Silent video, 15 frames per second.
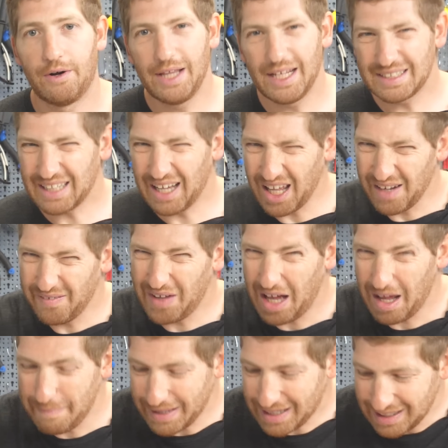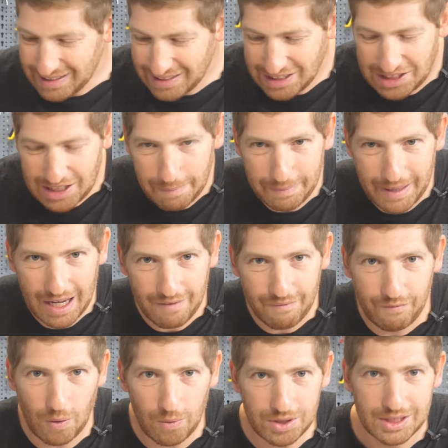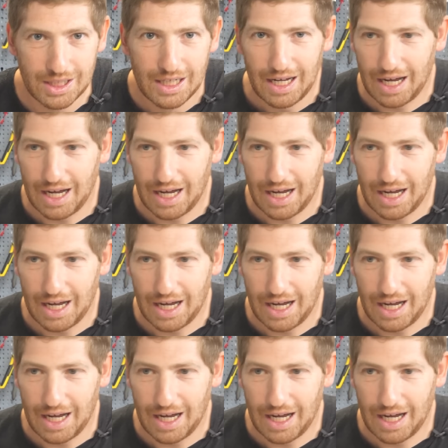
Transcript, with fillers: And that's kind of odd because the JetBlack Volt,